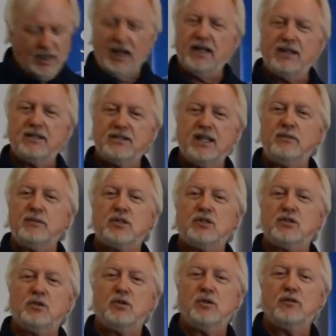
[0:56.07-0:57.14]
And the same is
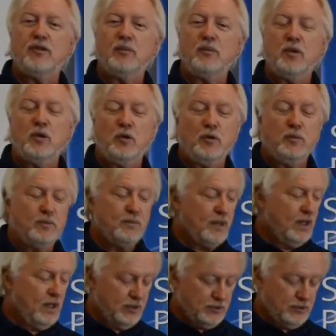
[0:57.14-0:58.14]
true of the moon.